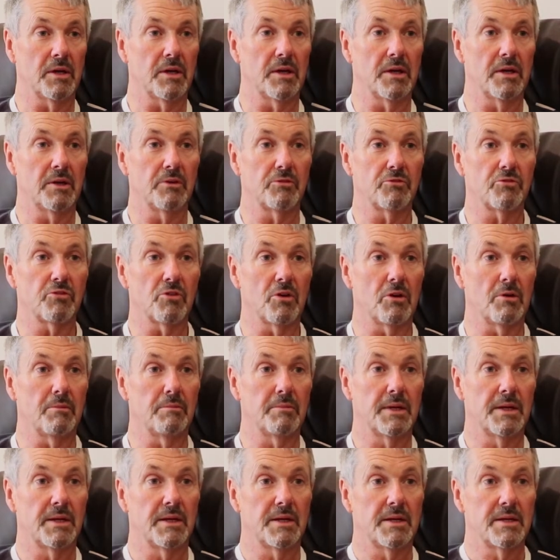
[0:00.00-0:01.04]
to learn from.
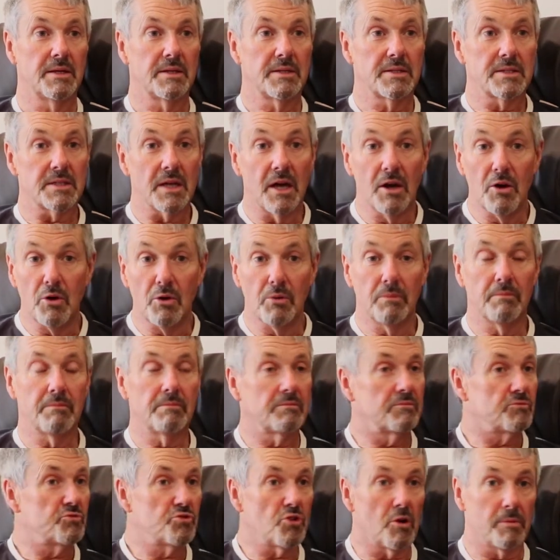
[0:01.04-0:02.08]
So
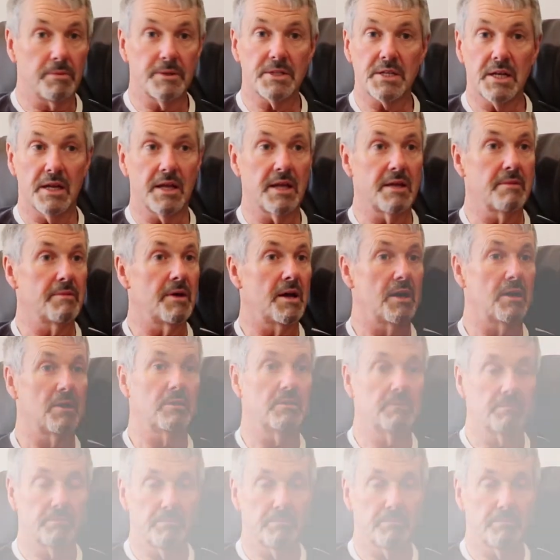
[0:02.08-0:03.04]
drop us an email,